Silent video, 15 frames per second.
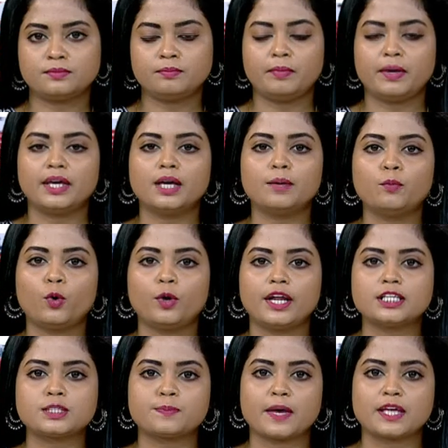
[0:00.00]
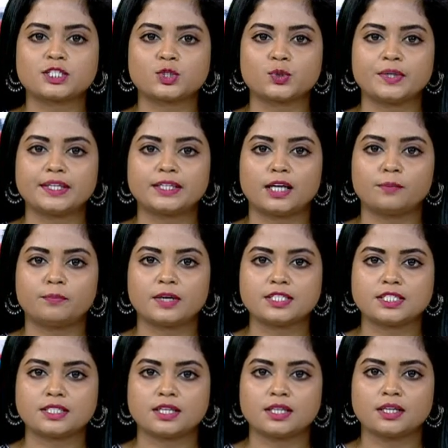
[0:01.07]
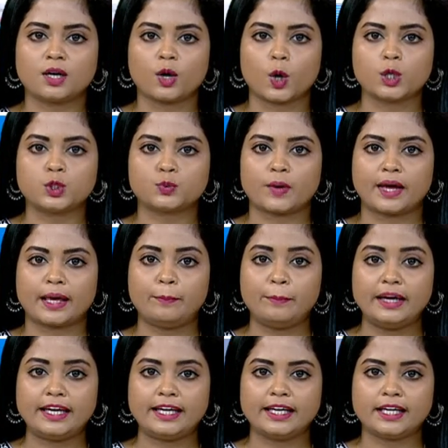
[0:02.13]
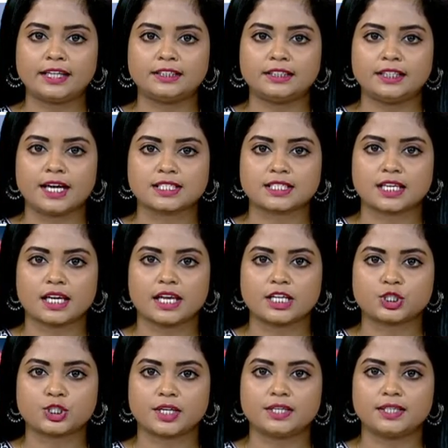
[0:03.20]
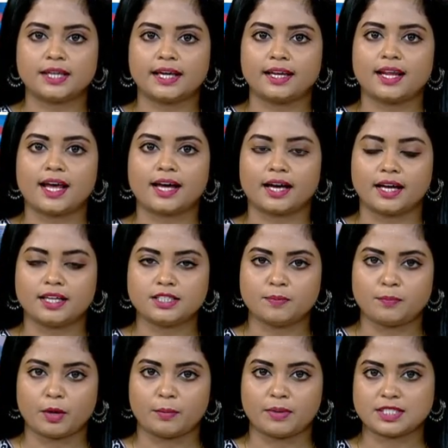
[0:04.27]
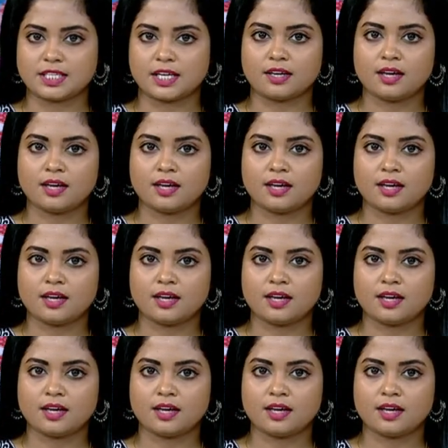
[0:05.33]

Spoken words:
PM Modi speaks to Iran President, calls for immediate de-escalation, dialogue and diplomacy.